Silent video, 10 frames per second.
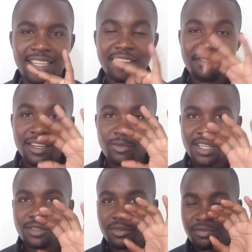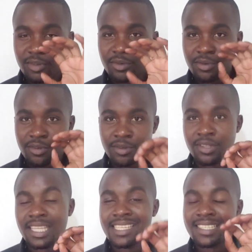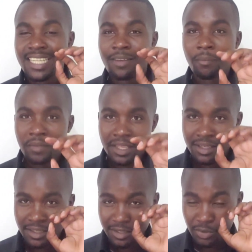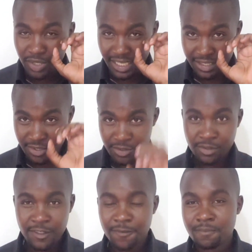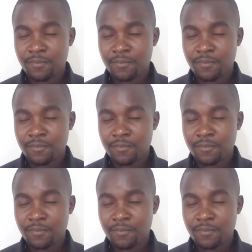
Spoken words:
Even what you feel you know, there's something you can know.